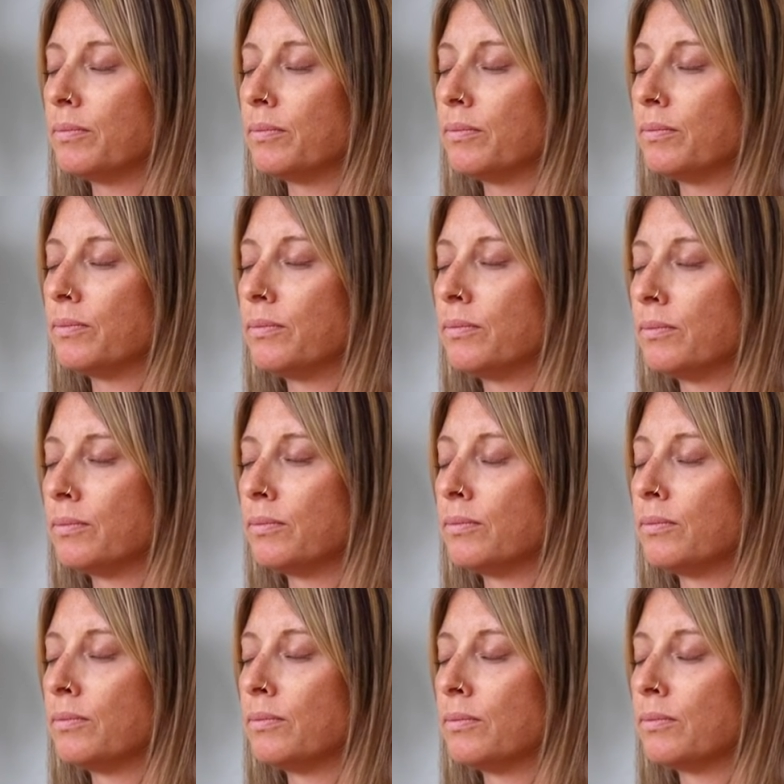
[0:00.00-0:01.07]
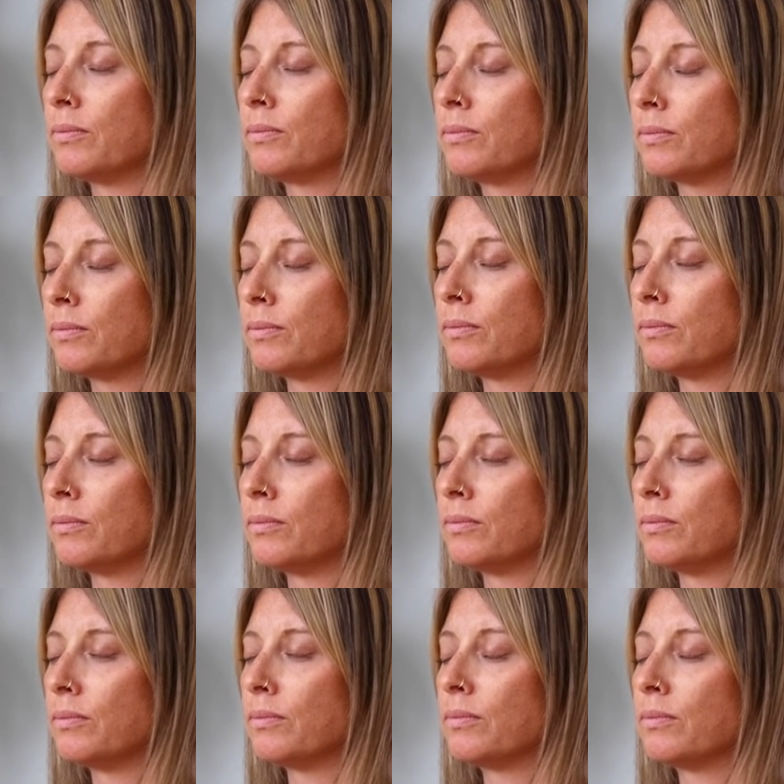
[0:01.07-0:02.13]

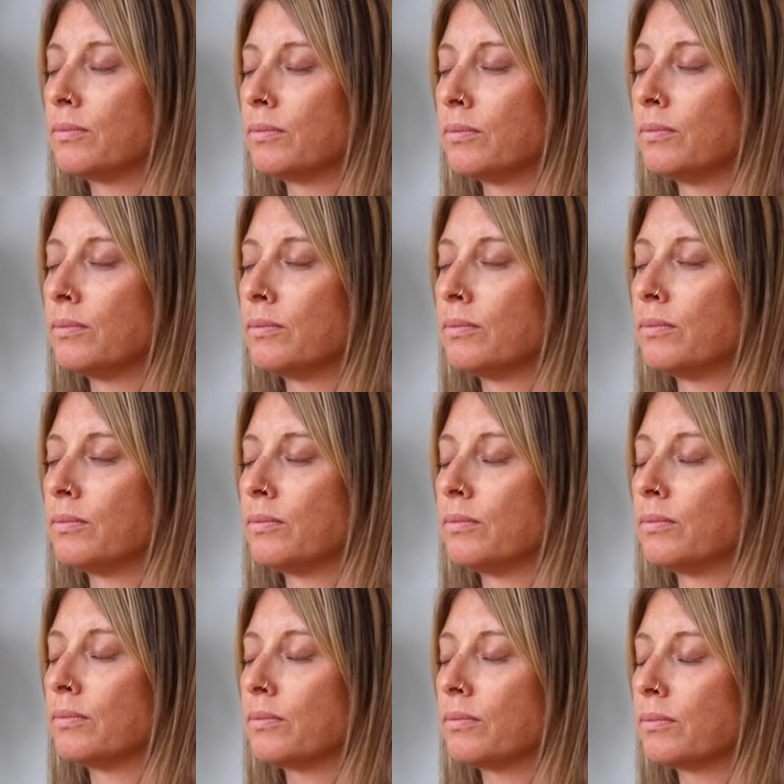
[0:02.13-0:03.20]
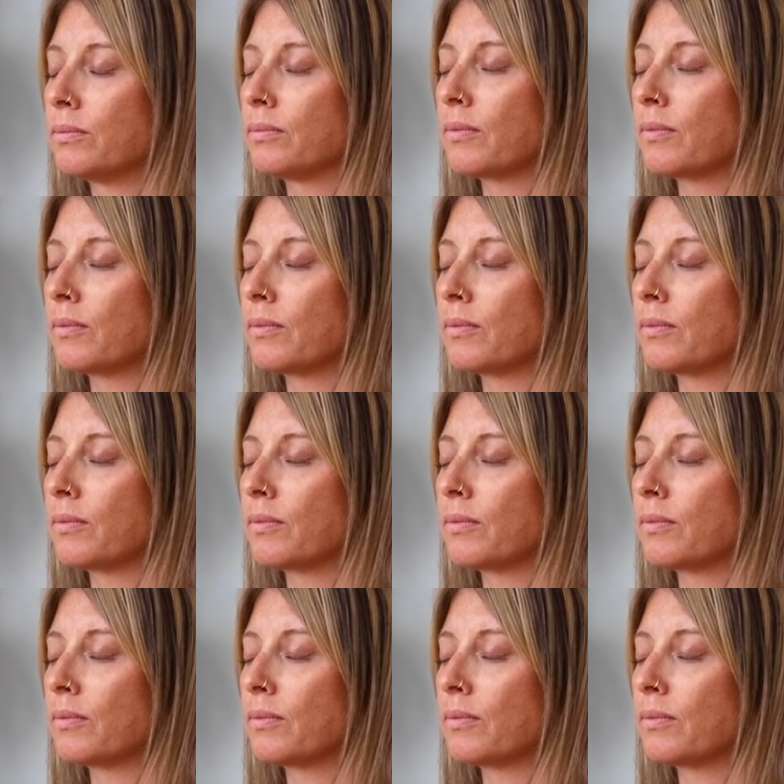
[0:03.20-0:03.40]
(no one is talking)